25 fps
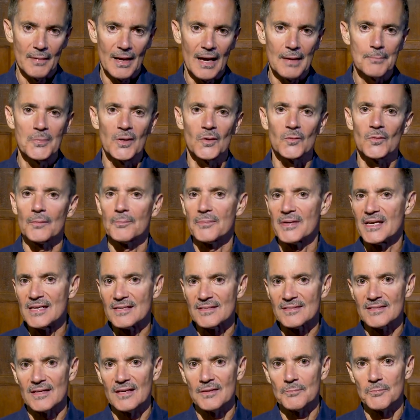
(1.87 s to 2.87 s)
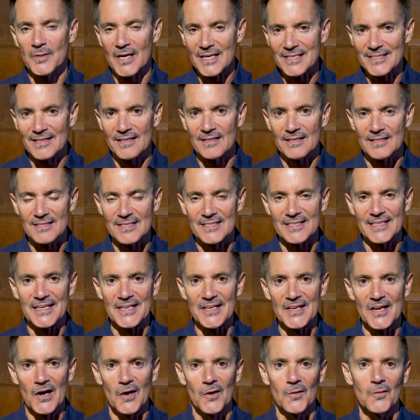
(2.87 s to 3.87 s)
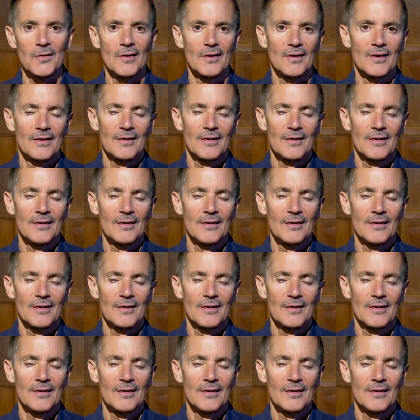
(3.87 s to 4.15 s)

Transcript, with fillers: I'm Bill Repicci, President and CEO